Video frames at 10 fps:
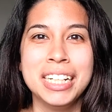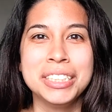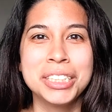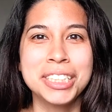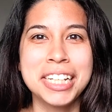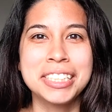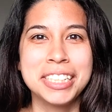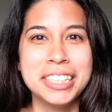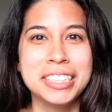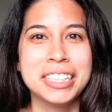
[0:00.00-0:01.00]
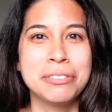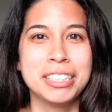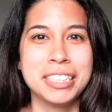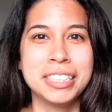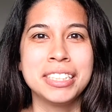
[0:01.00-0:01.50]
Just last year, they
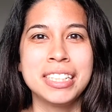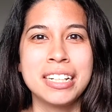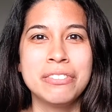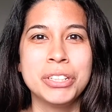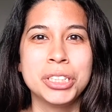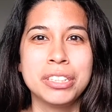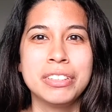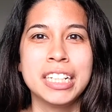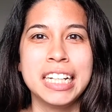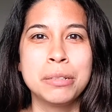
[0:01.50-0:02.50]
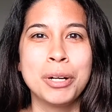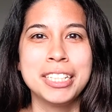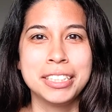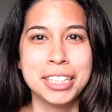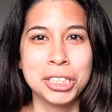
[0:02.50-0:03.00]
released a second version of their
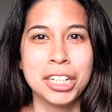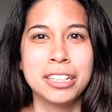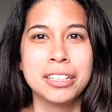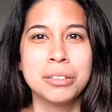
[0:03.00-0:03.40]
Enterprise Edition,